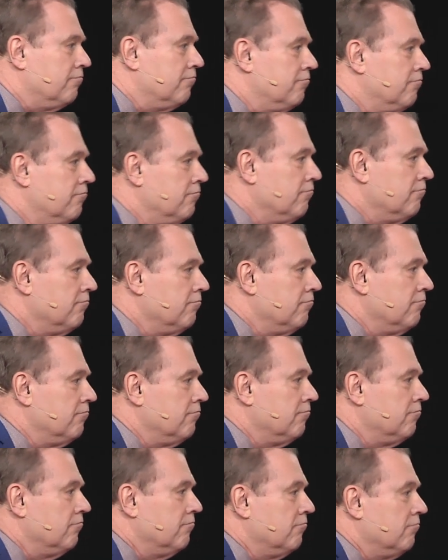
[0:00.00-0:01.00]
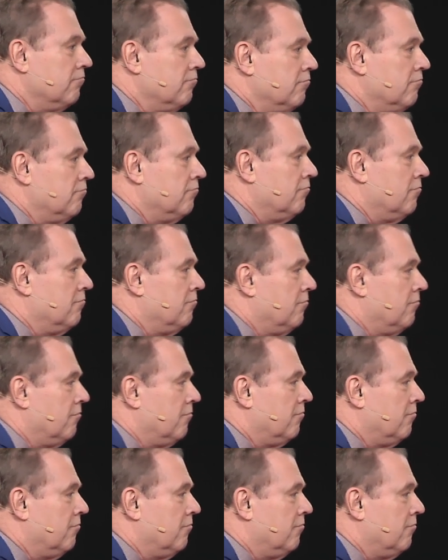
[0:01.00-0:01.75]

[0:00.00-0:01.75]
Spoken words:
Nothing is said.